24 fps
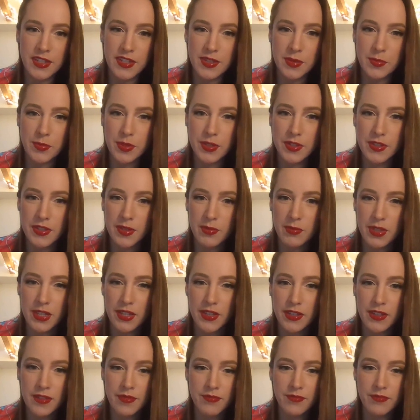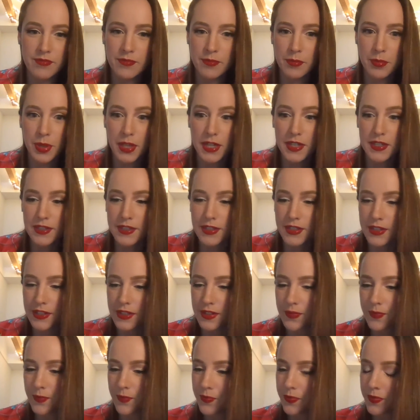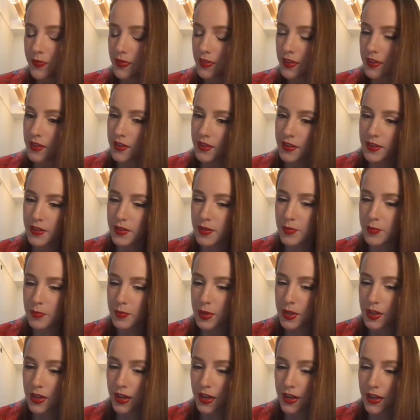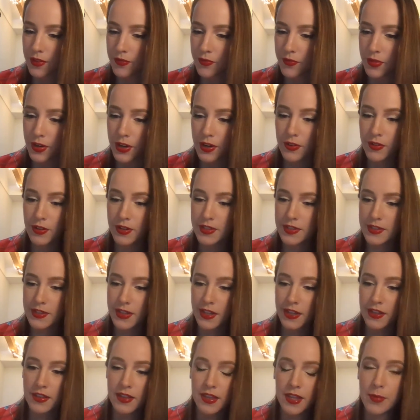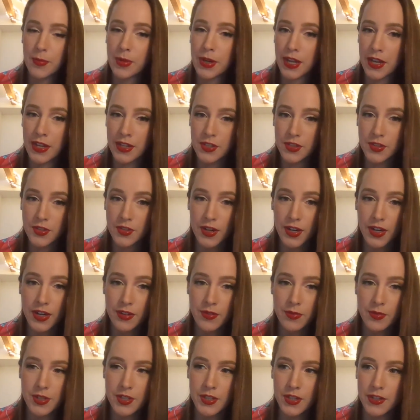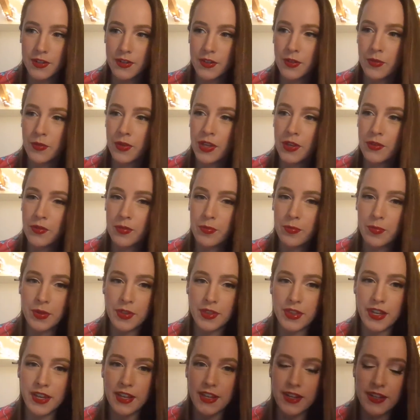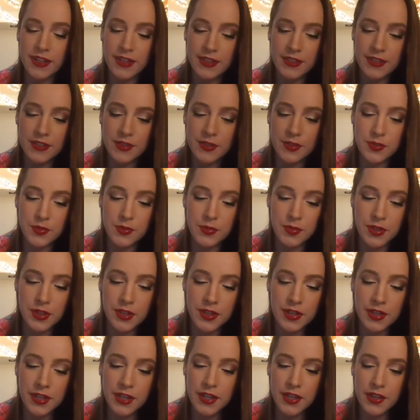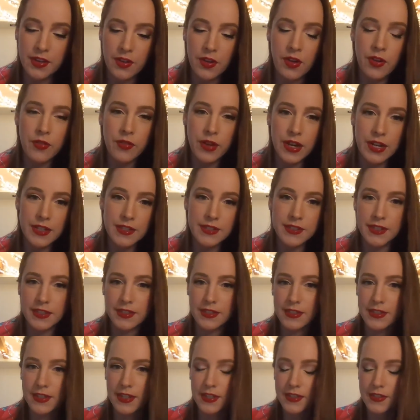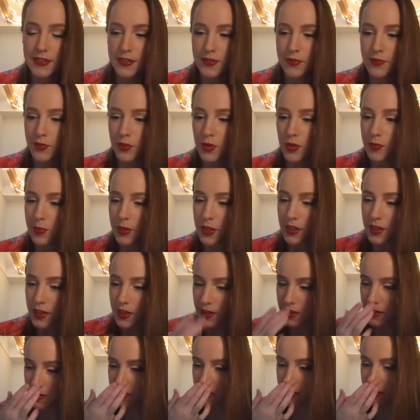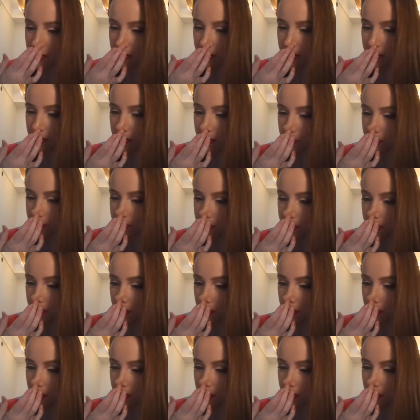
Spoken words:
least put something pleasant. But yeah, it had fragrance and lemon extract, which I don't know why you would put that into an already sensitizing formula. And